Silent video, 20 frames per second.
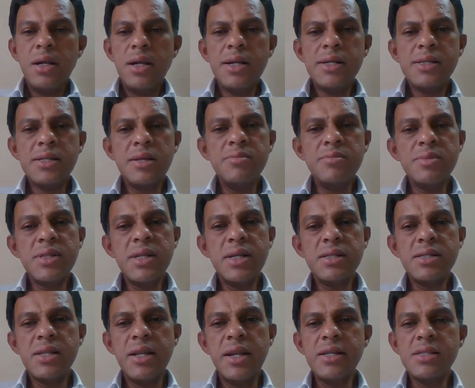It seems
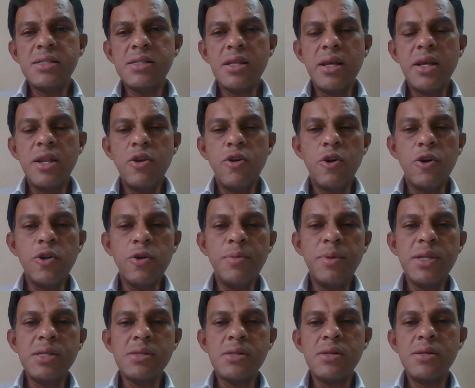it needs a lot
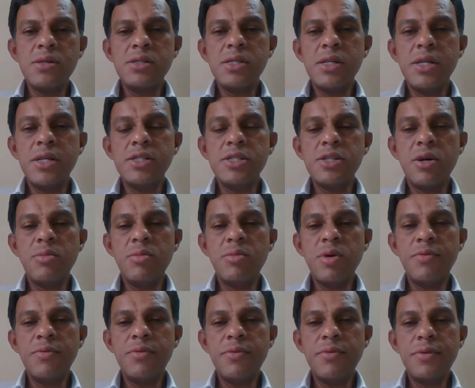of research in terms
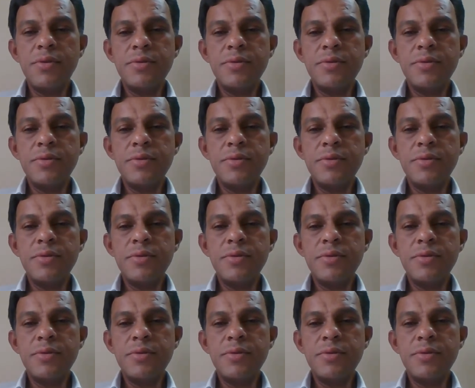of